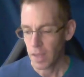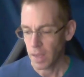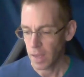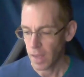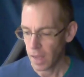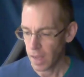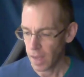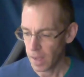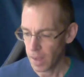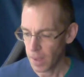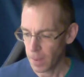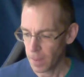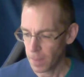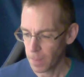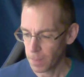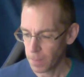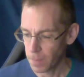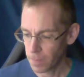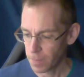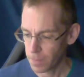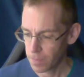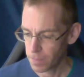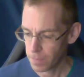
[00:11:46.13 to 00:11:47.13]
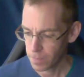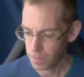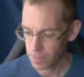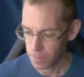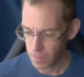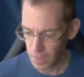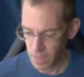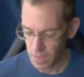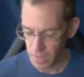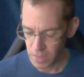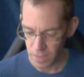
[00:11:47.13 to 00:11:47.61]
um,
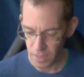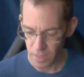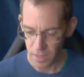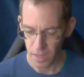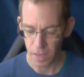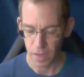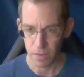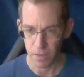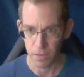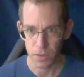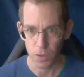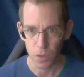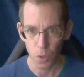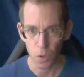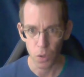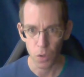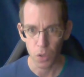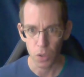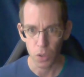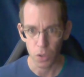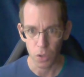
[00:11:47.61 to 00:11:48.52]
as a kind of soul